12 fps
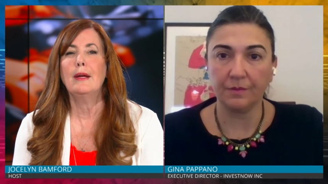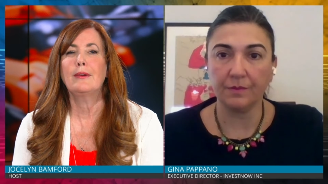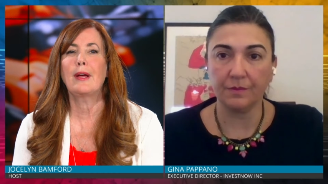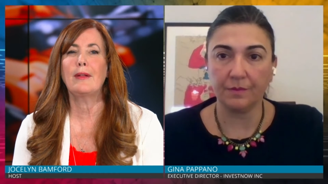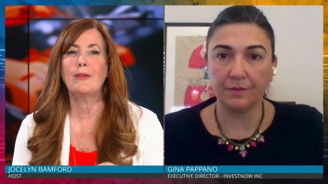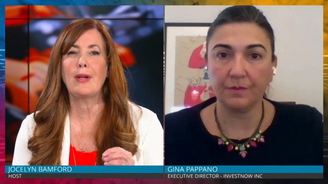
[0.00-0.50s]

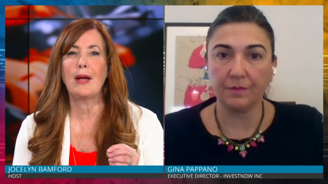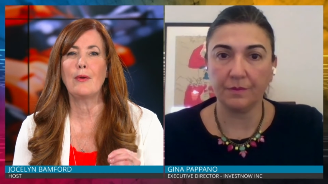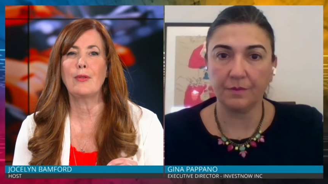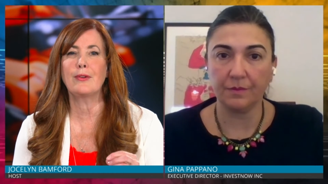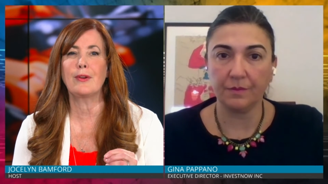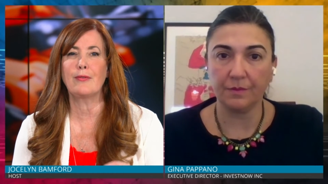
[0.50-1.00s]
Speaker 1: Tell us how
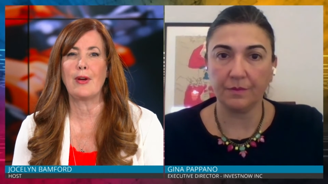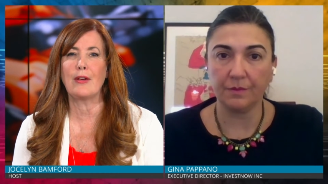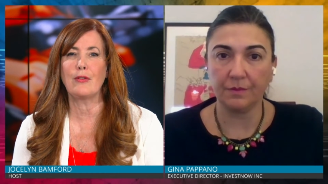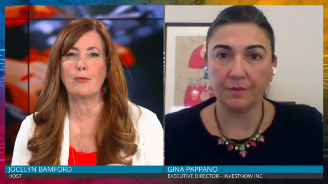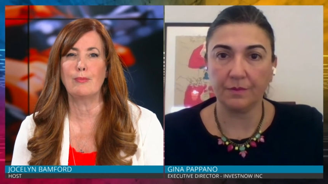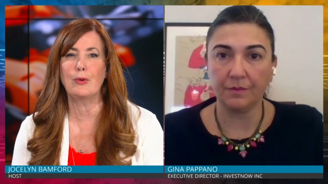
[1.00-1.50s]
the
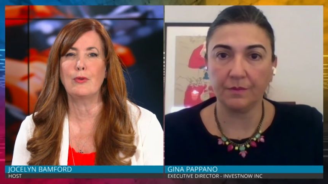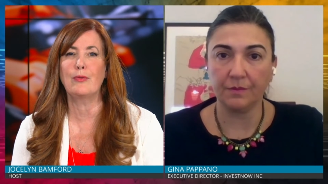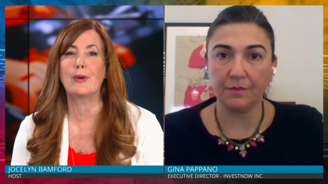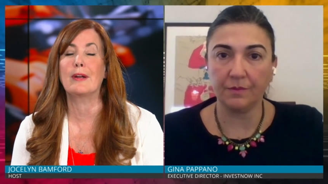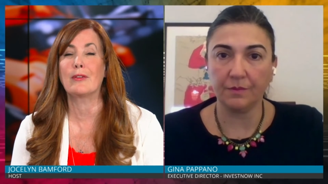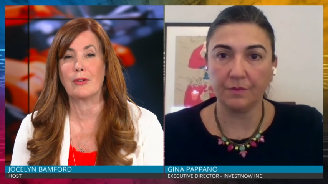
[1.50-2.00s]
divest
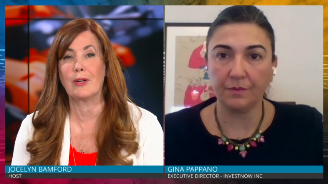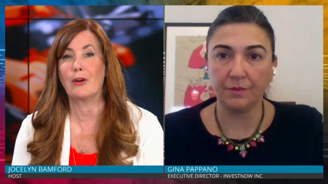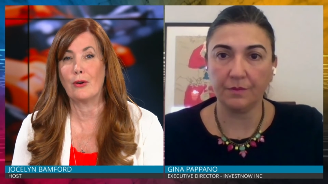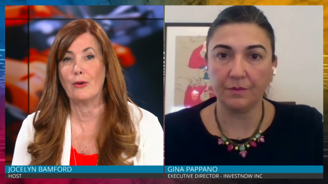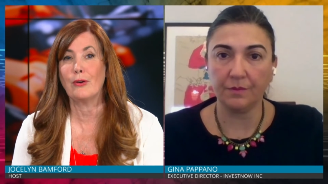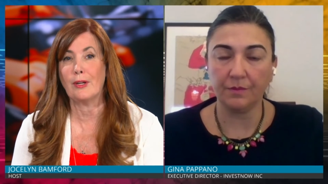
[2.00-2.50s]
movement is going to
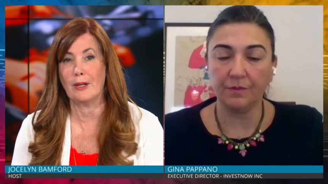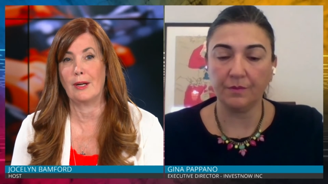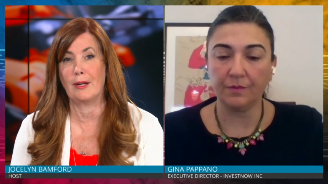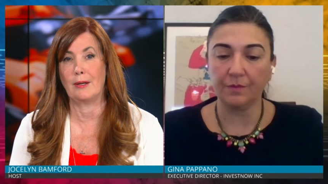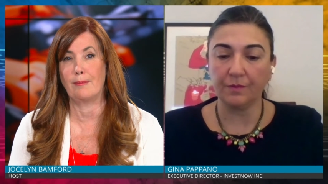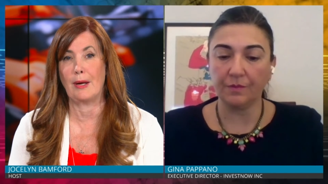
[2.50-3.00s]
hurt
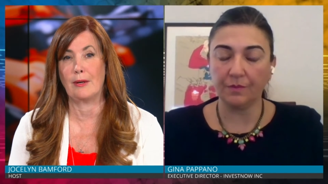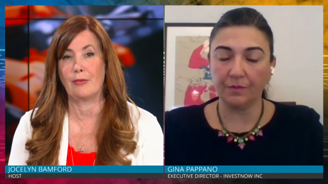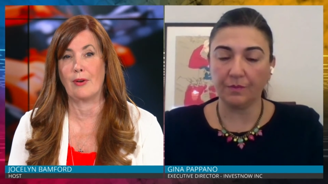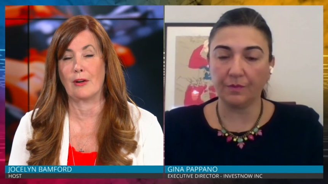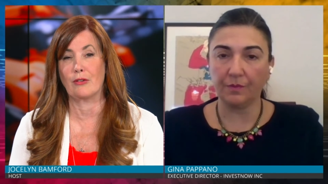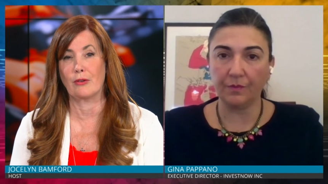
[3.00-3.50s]
Canadian
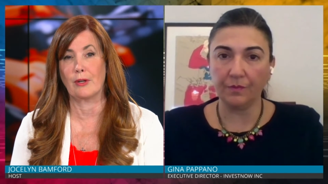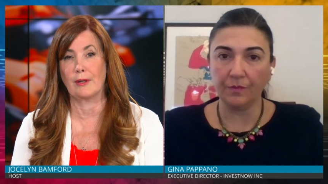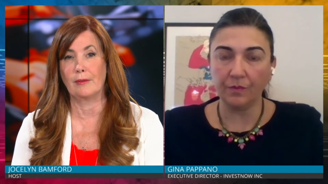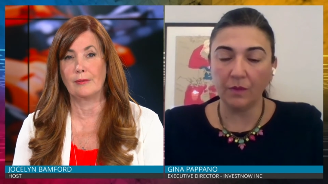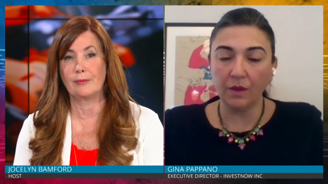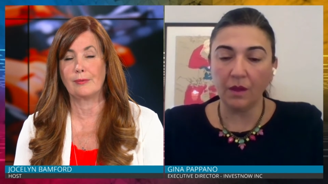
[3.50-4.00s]
manufacturing.
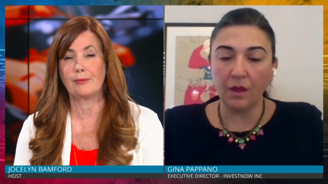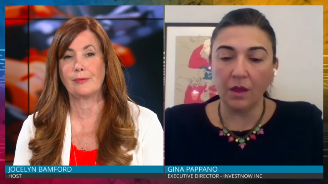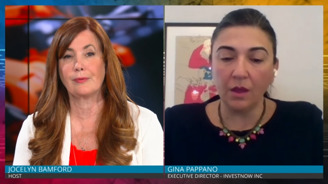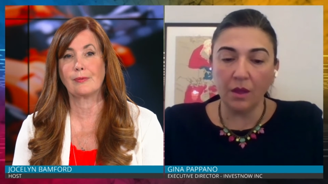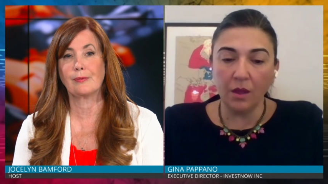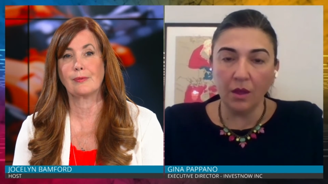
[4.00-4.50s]

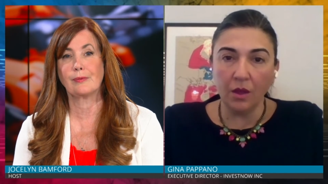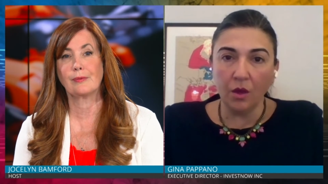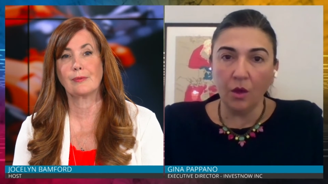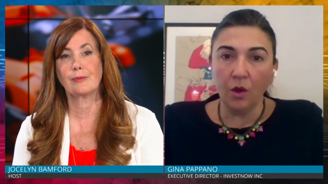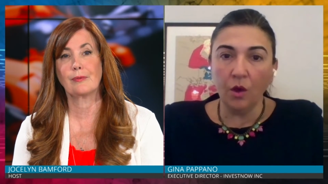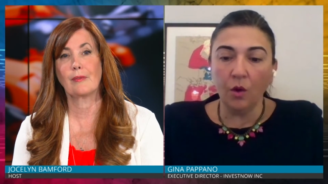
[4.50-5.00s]

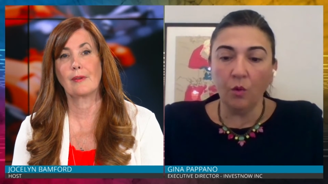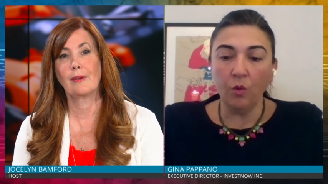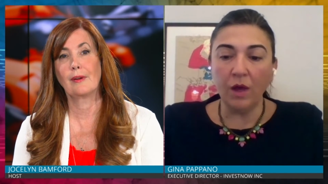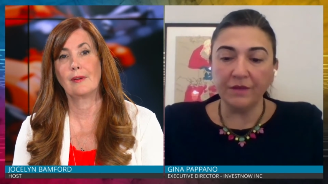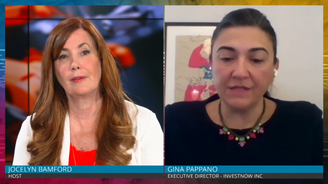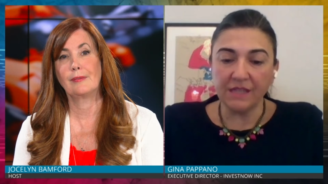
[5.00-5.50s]

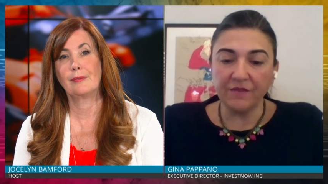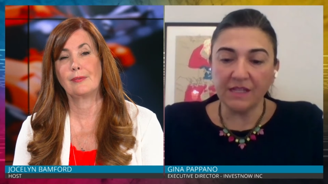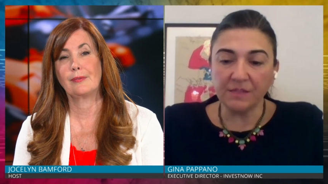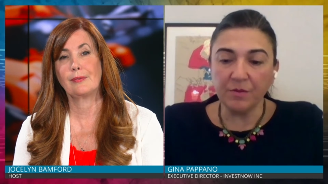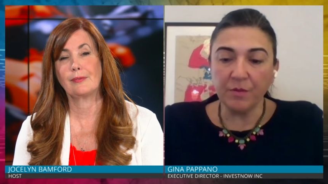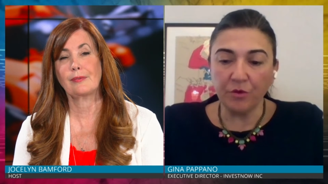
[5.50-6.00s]
Speaker 2: Well, the
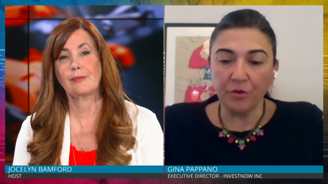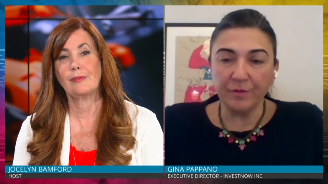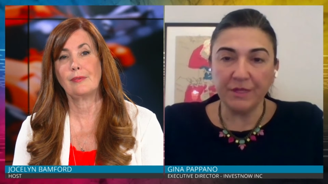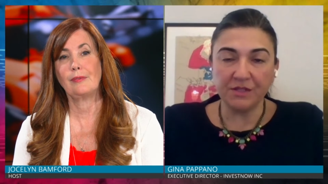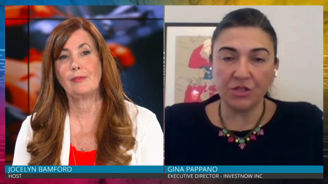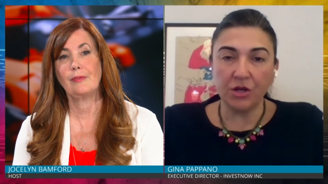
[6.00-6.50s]
divestment movement
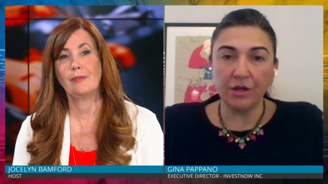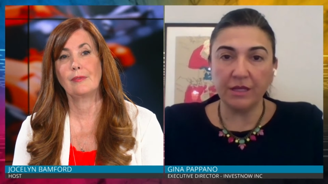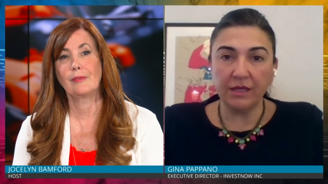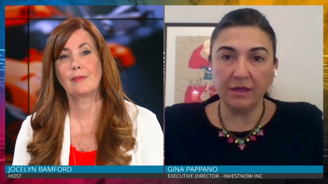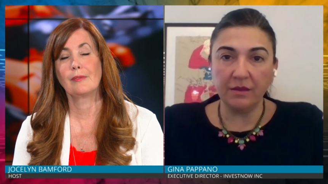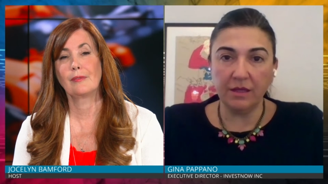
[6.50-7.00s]
is
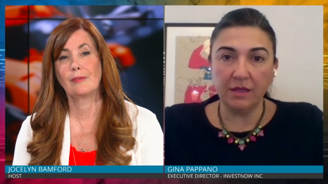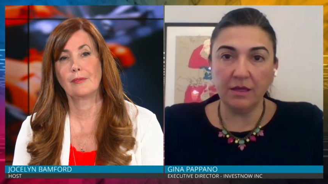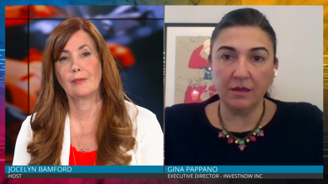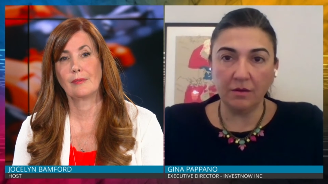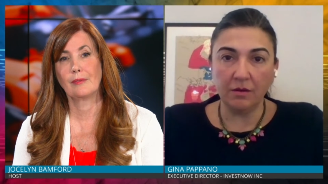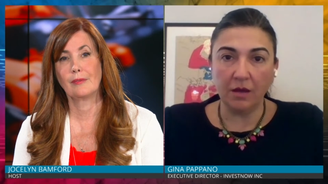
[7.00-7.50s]
targeting
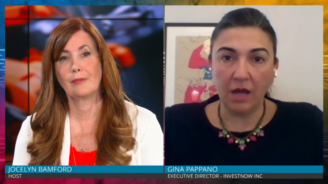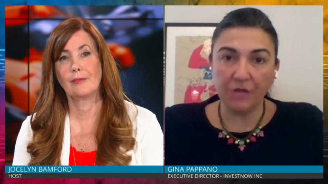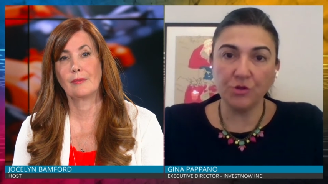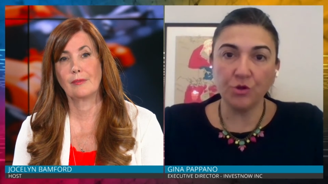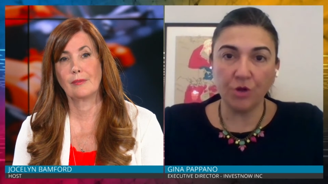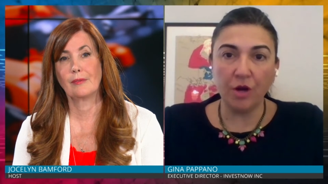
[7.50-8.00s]
the
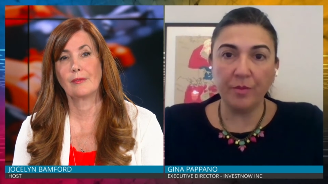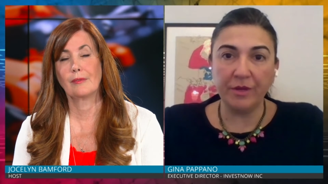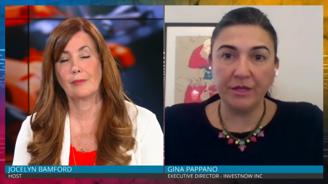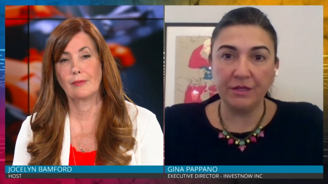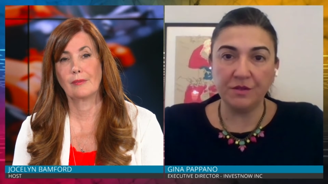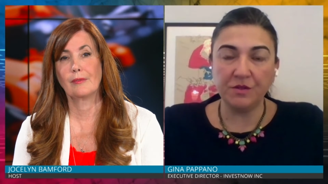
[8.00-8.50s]
hydrocarbon
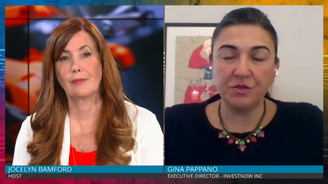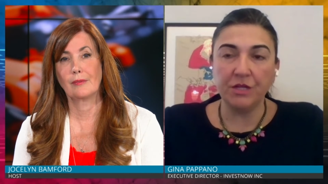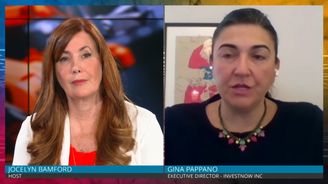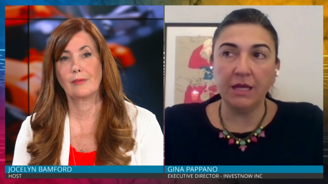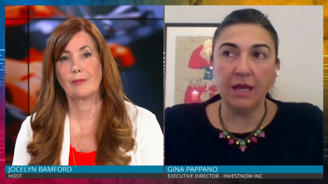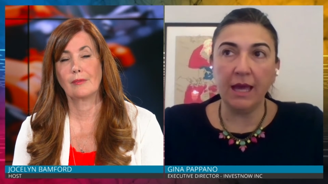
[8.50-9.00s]

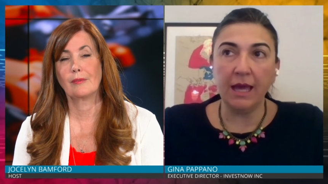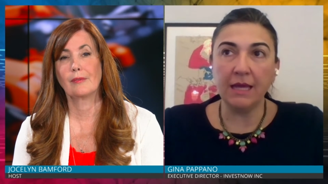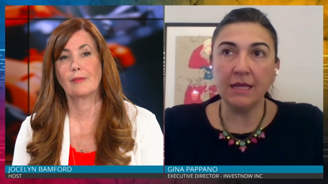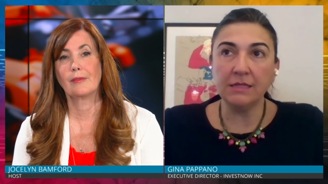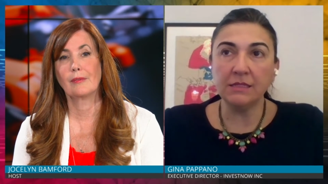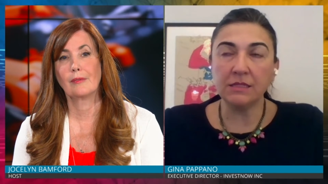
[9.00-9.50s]
industry.
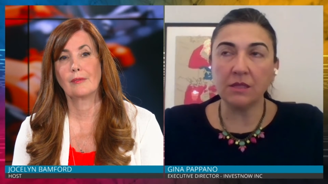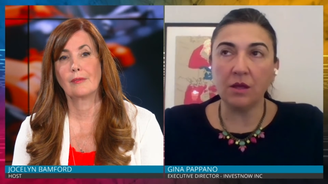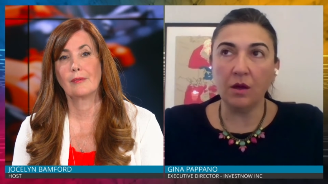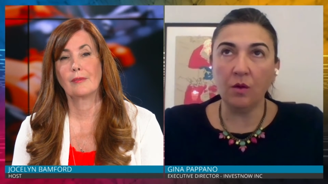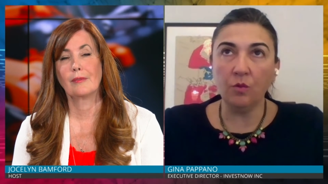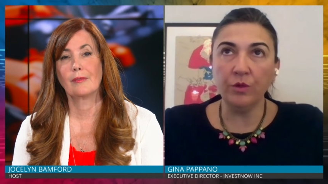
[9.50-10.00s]
And
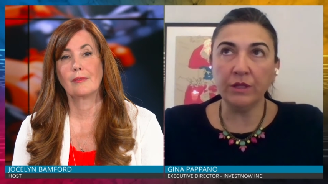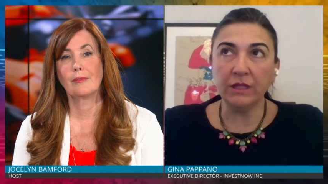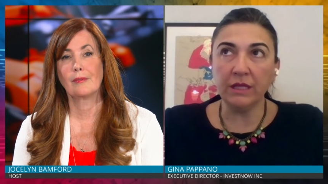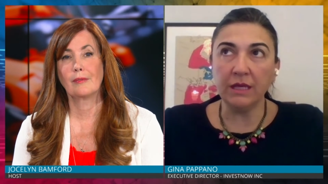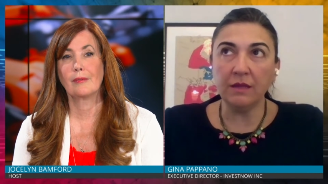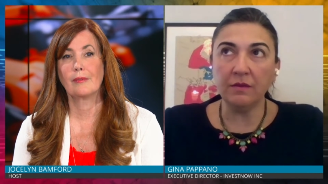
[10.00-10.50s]

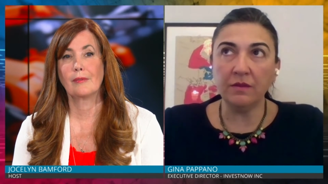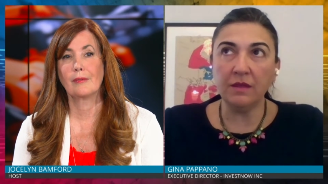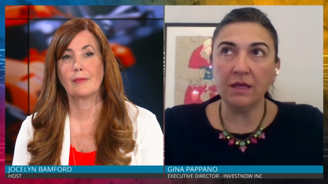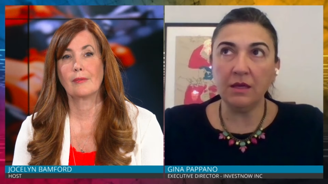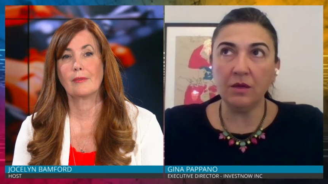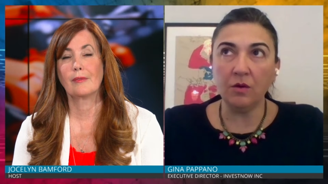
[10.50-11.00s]
really
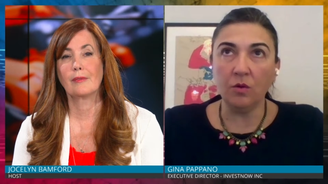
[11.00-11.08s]
the